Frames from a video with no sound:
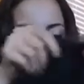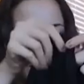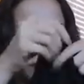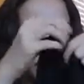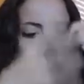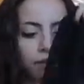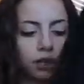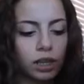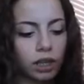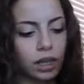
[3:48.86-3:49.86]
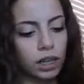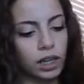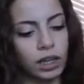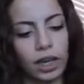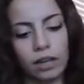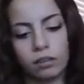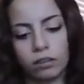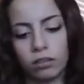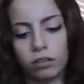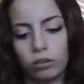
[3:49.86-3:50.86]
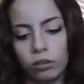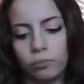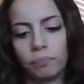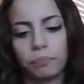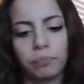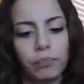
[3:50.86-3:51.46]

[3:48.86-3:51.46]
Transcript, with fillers: fitted and everything. And then it has this little